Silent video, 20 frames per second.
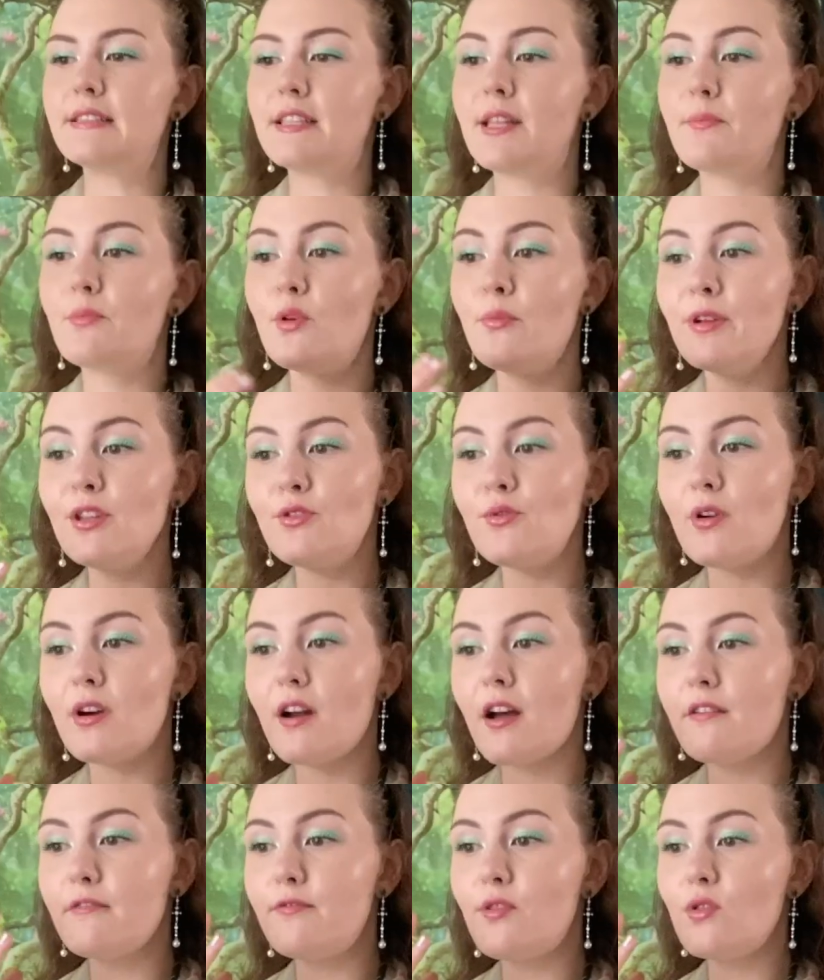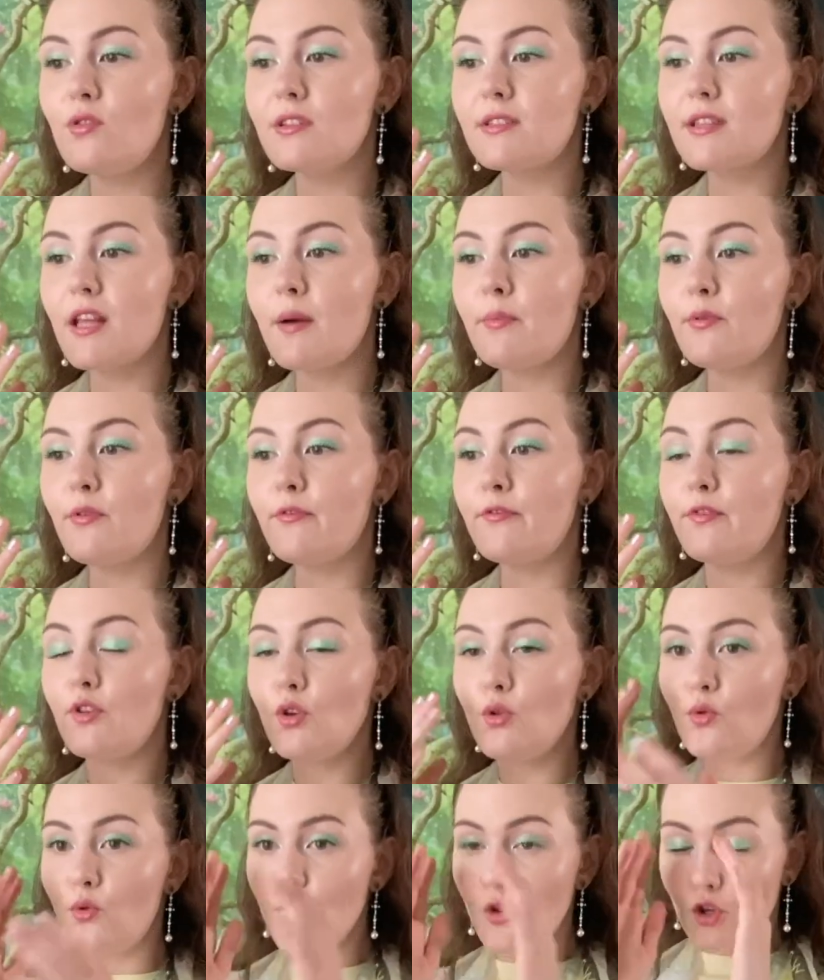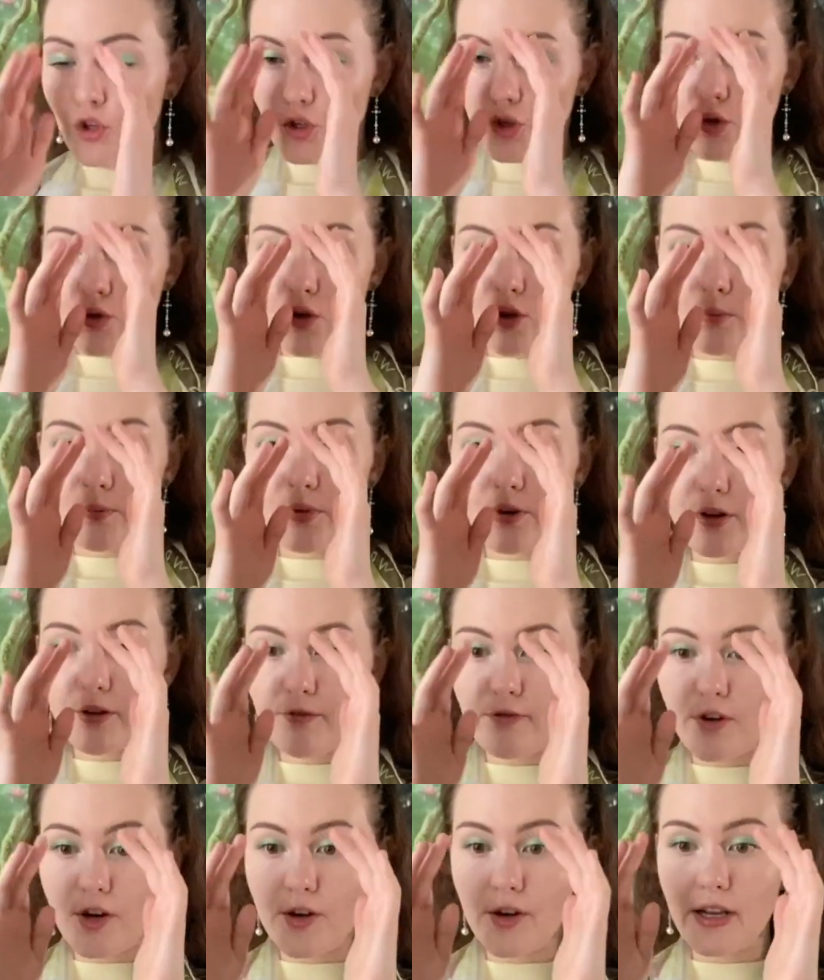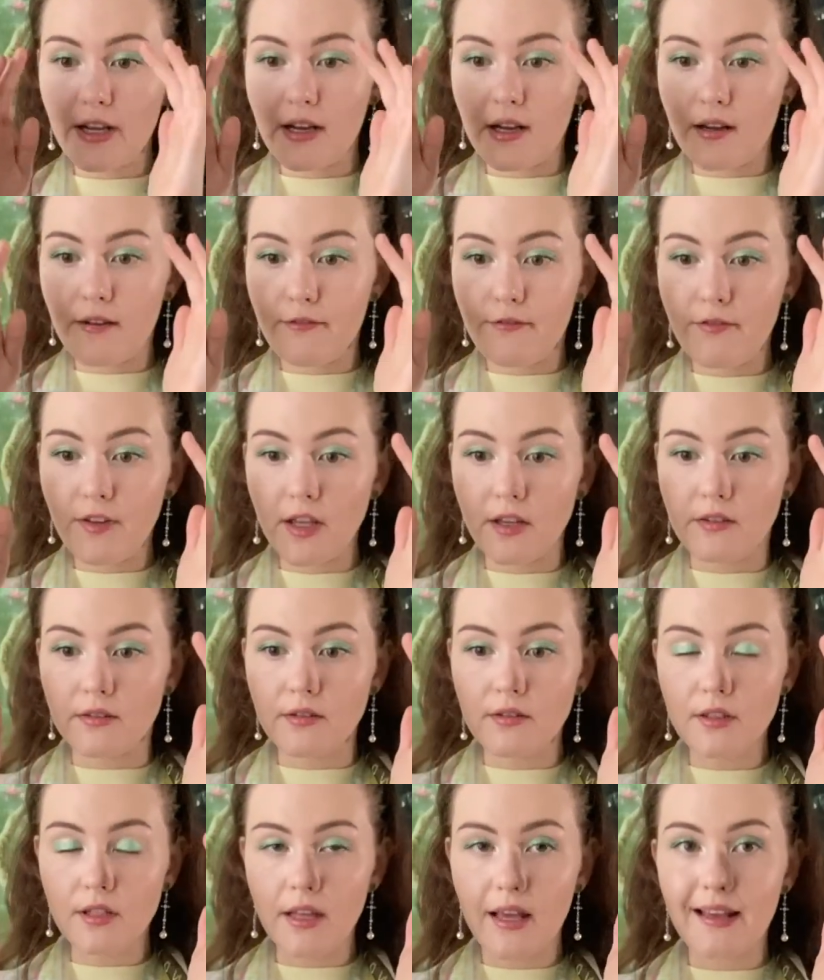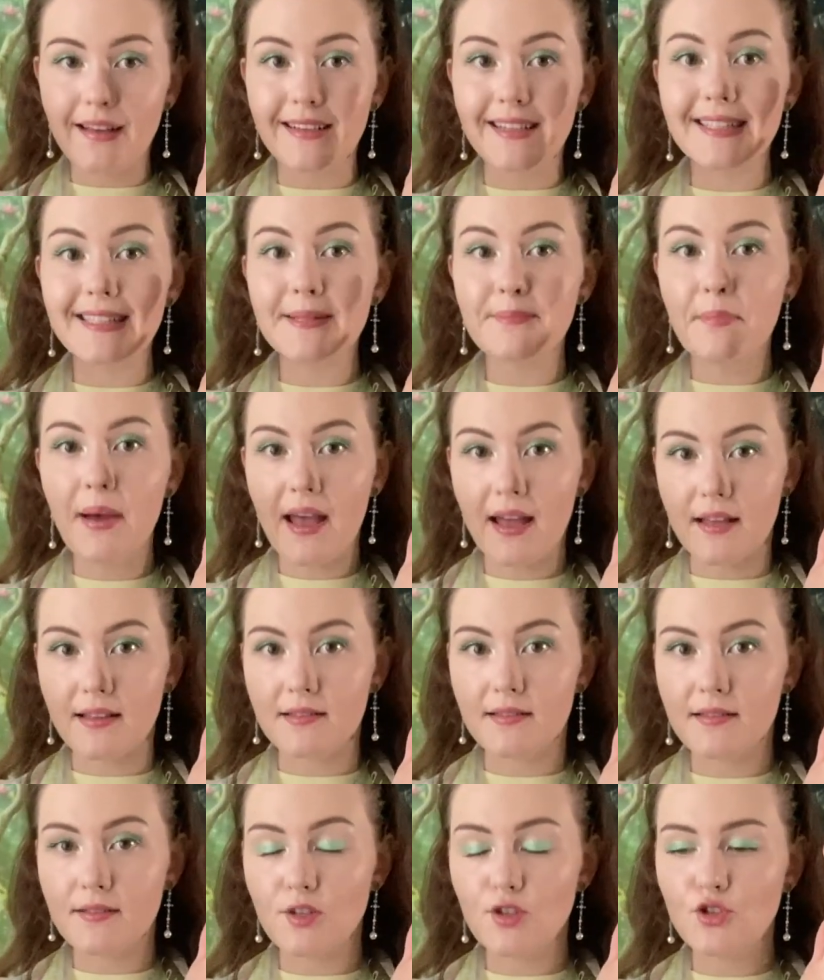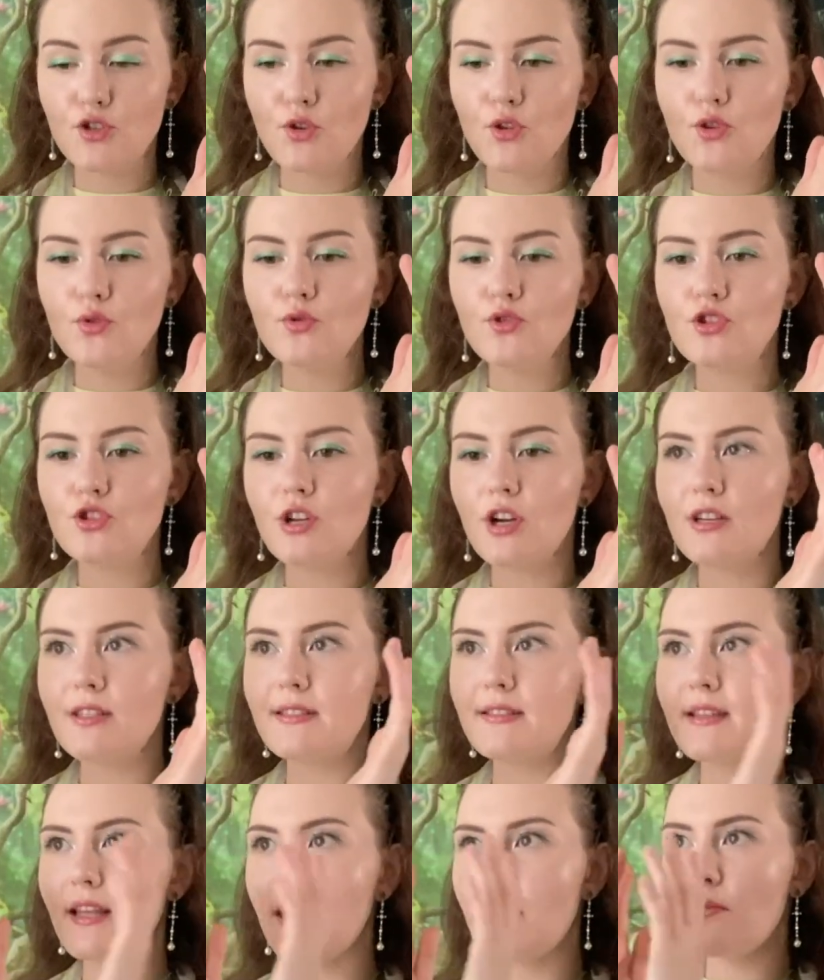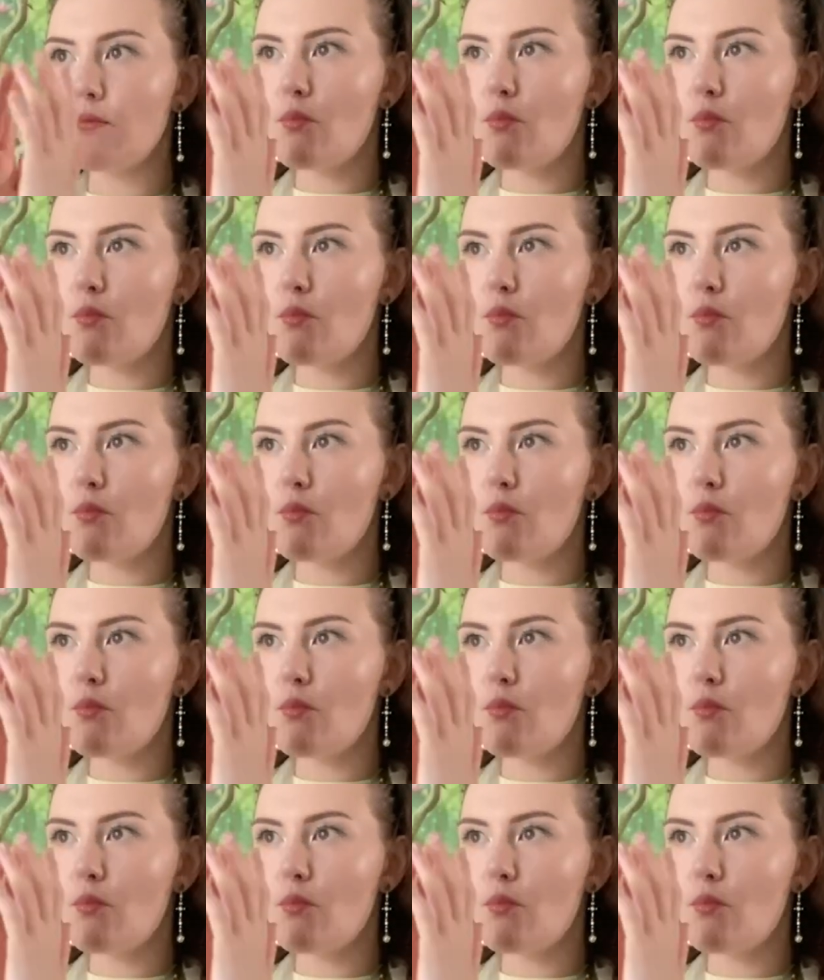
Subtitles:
The moment you are unfocused type of view, your peripheric field expands. So you start seeing